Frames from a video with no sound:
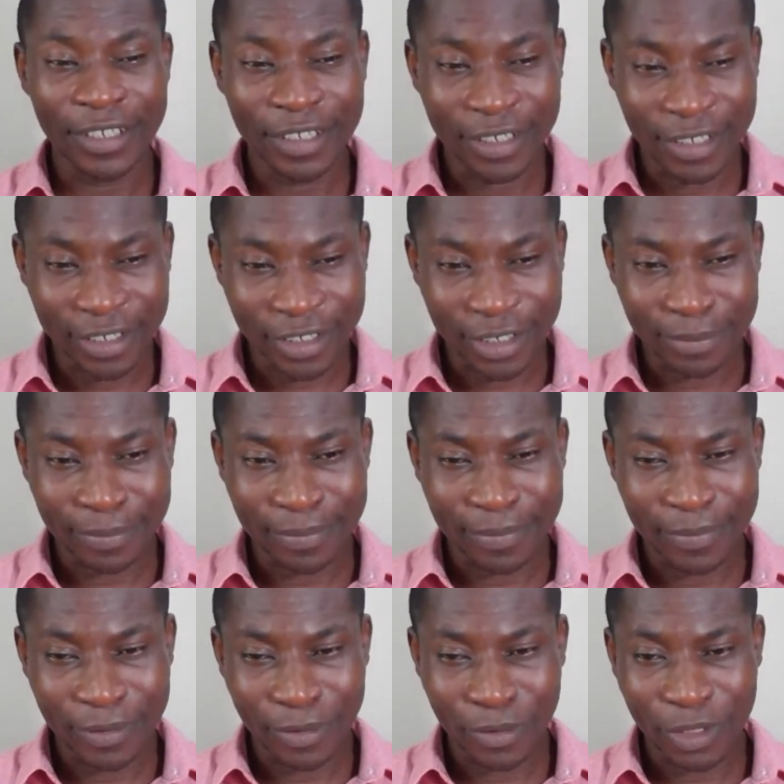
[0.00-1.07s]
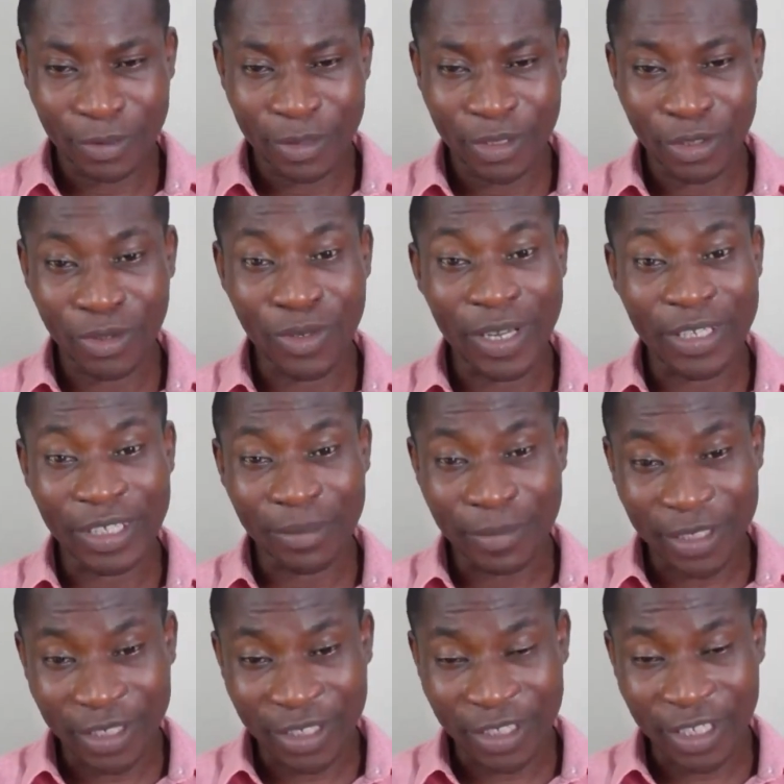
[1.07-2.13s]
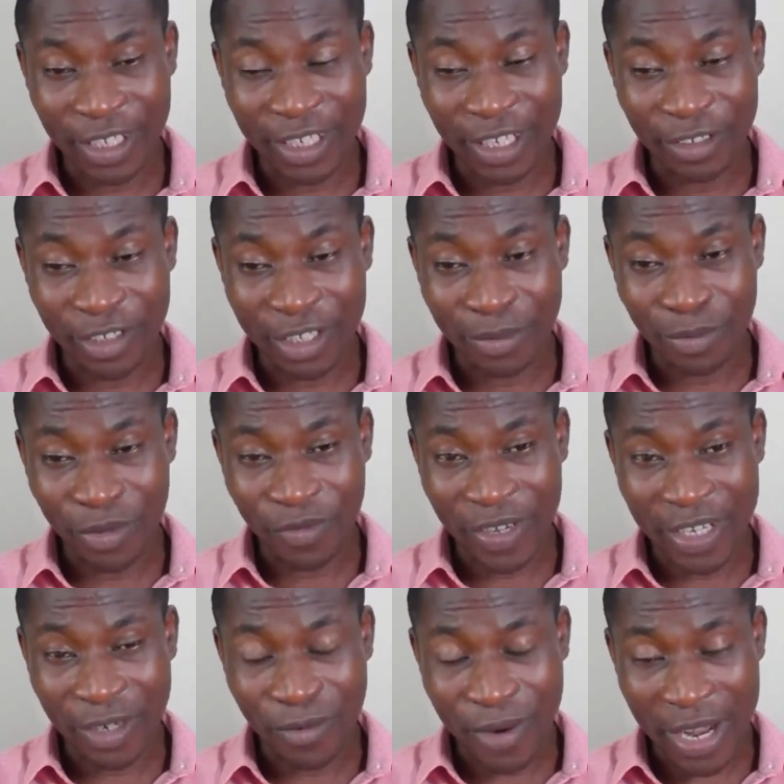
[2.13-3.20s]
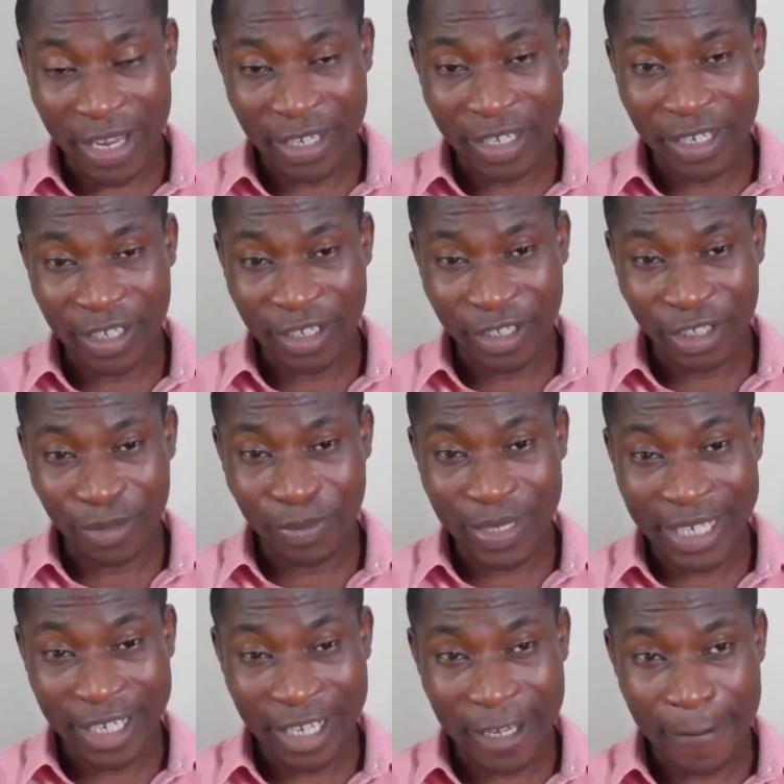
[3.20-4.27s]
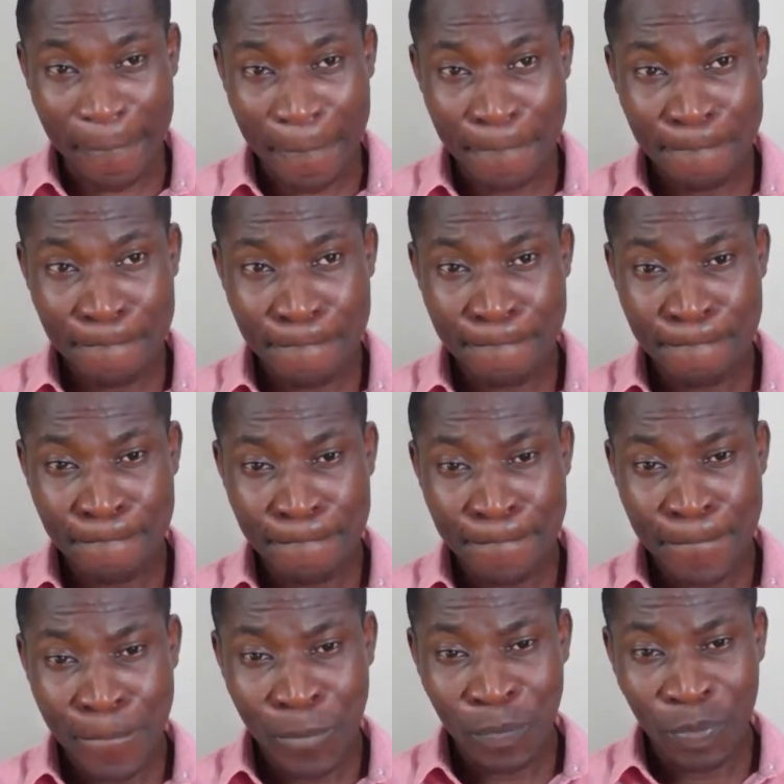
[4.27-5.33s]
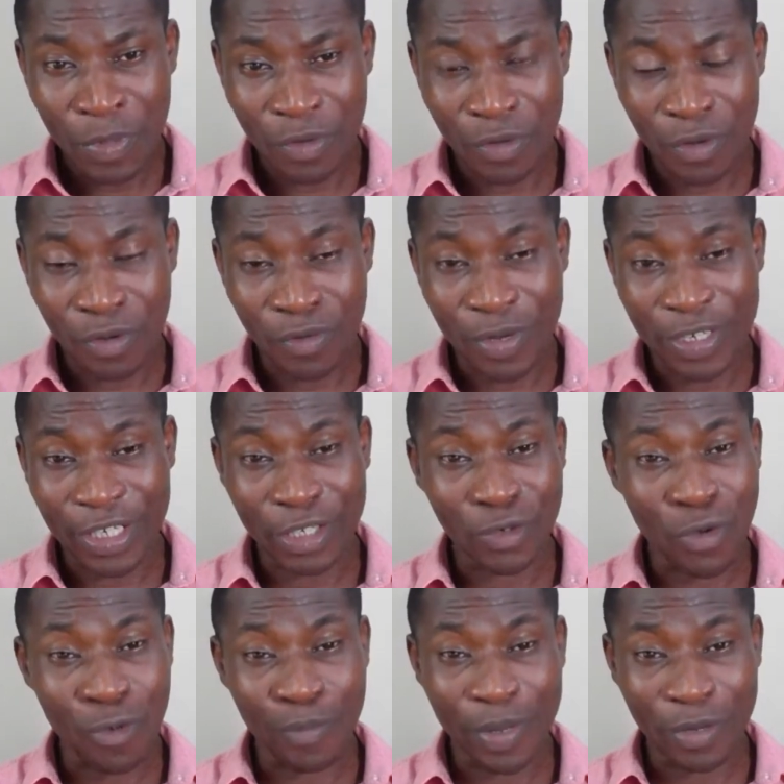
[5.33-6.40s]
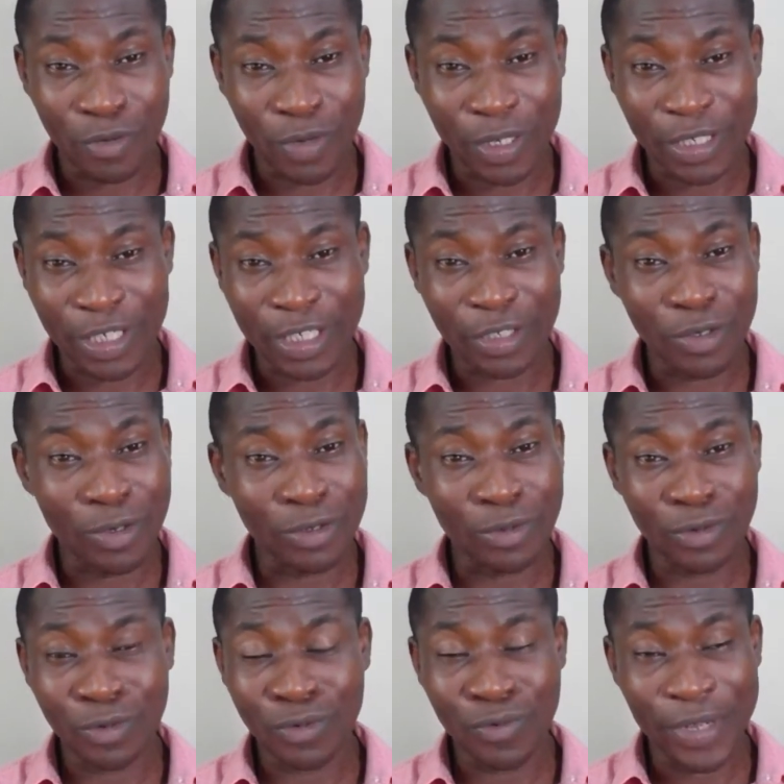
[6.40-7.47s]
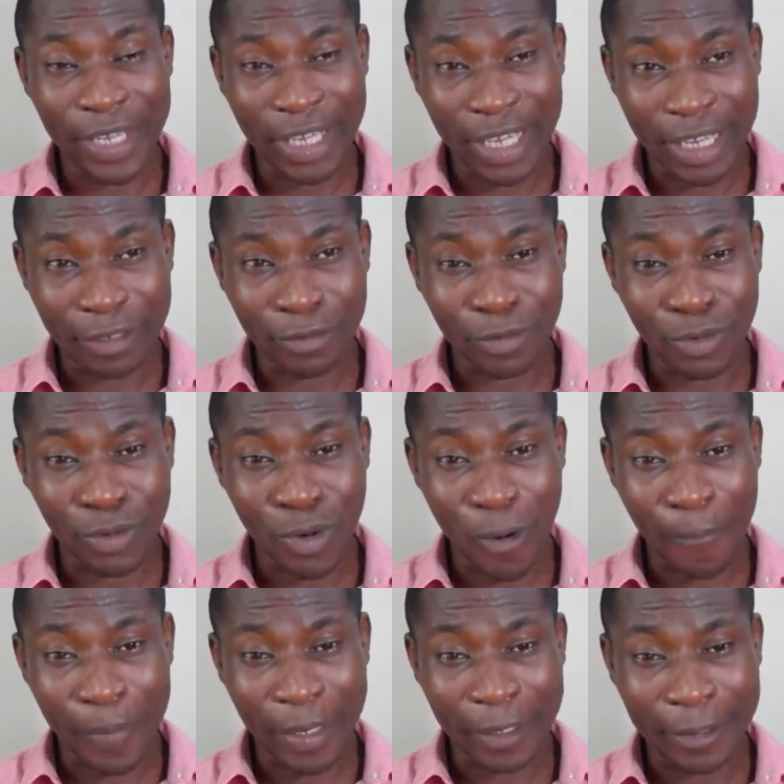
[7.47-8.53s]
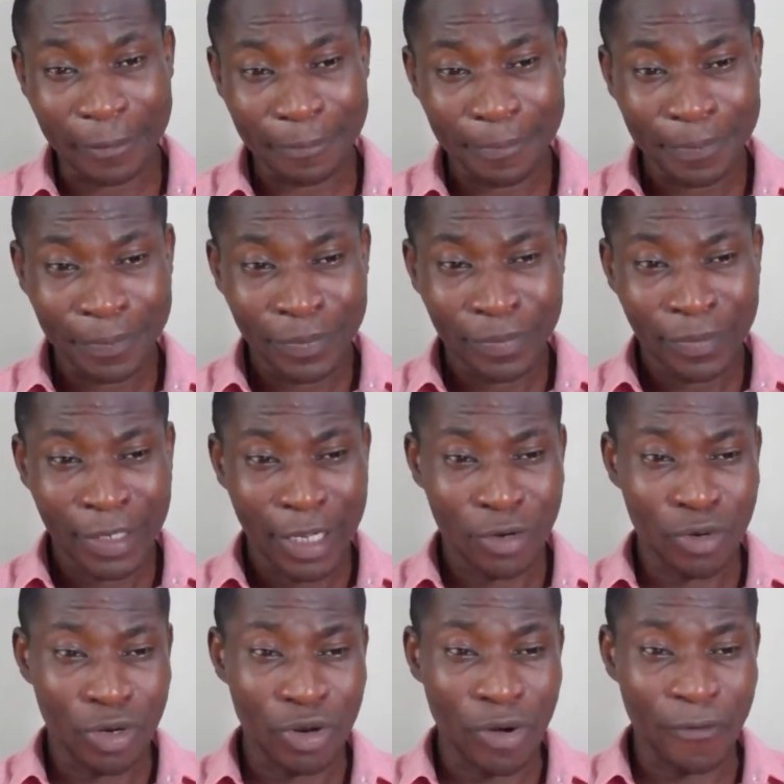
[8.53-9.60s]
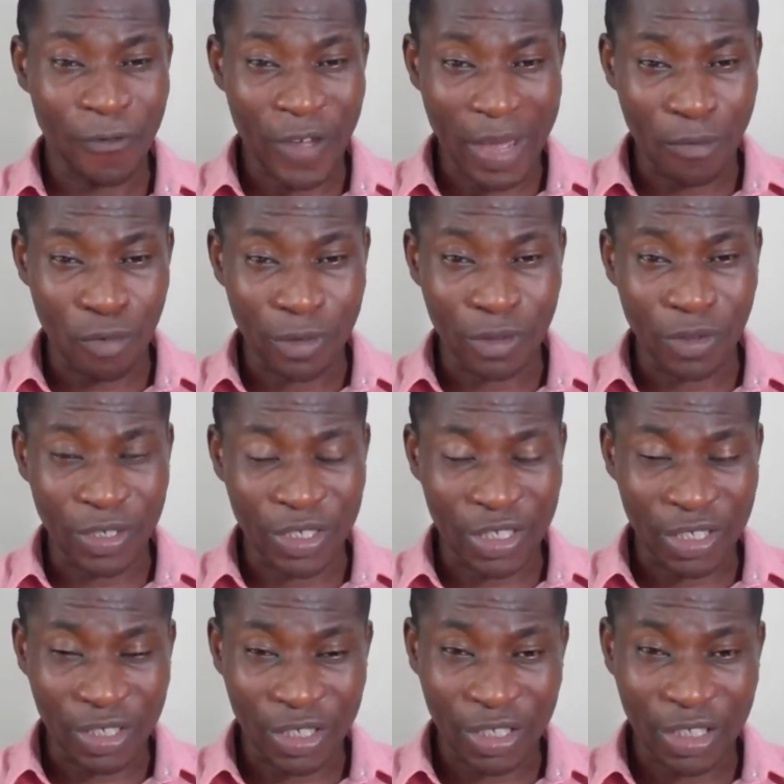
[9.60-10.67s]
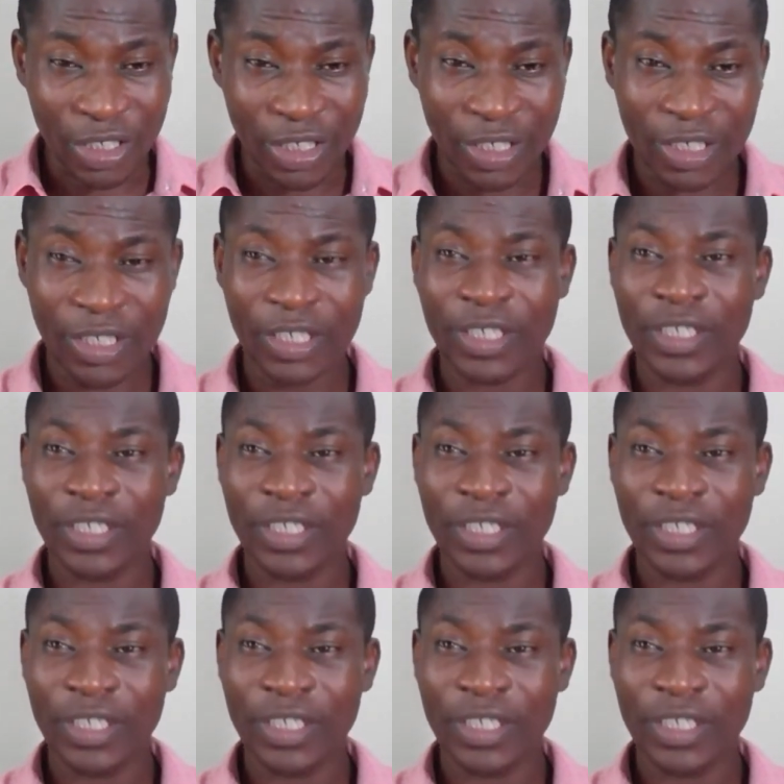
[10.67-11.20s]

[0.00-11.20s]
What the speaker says: leadership, which means you as a business leader didn't provide the right leadership needed. So you were just open, you were just too weak and too open, and you were not firm with your decisions.